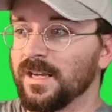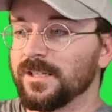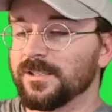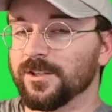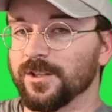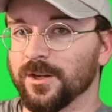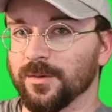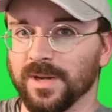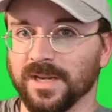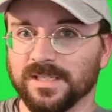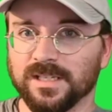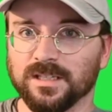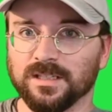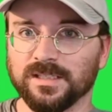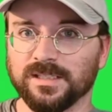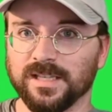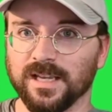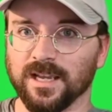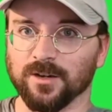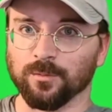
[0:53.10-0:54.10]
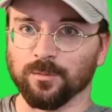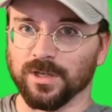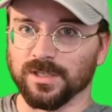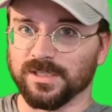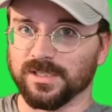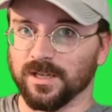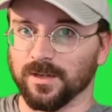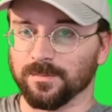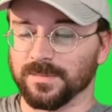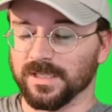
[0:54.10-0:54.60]
So they're basically saying,
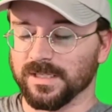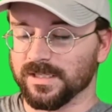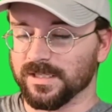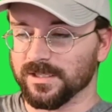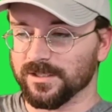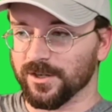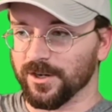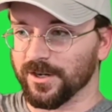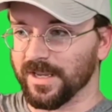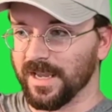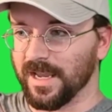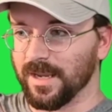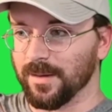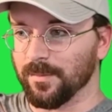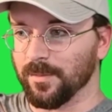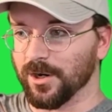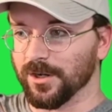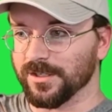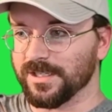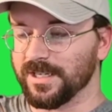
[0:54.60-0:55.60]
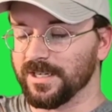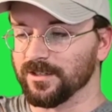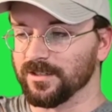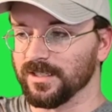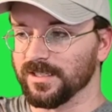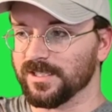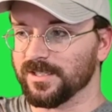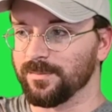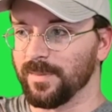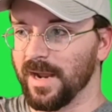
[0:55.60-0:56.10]
what's up, this is our game, our tier
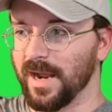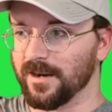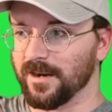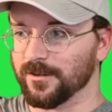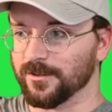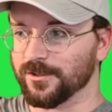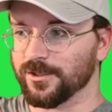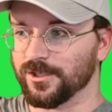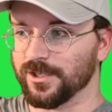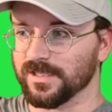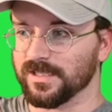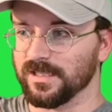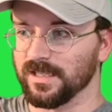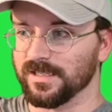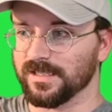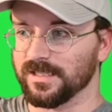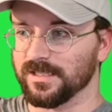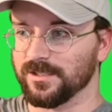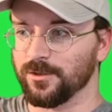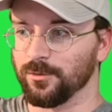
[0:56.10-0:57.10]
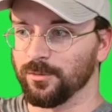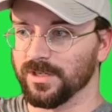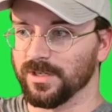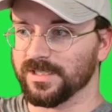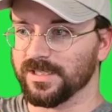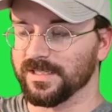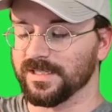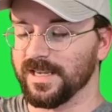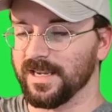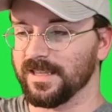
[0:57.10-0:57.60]
list matters, just listen to
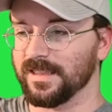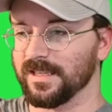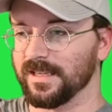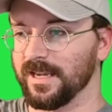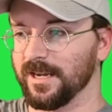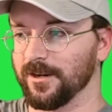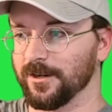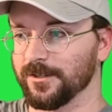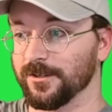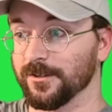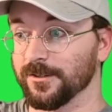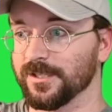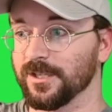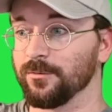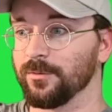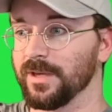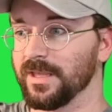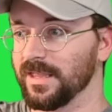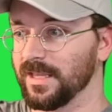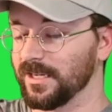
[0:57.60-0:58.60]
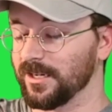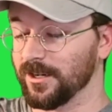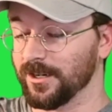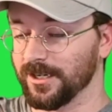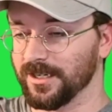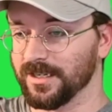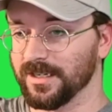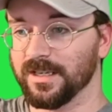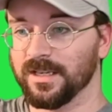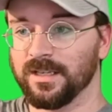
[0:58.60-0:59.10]
us and take the characters that we think are
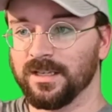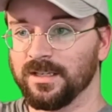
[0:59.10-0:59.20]
good.